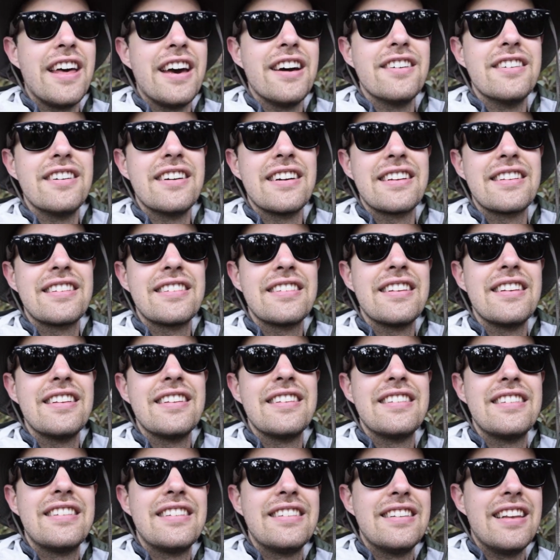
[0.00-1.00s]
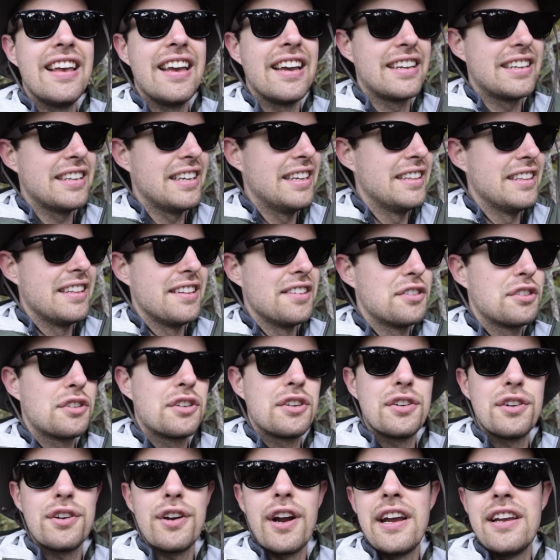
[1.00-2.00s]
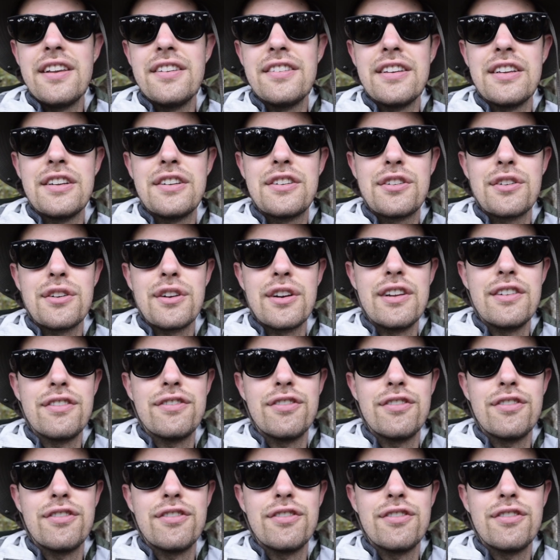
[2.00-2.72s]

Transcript: that looks sick in this crazy tree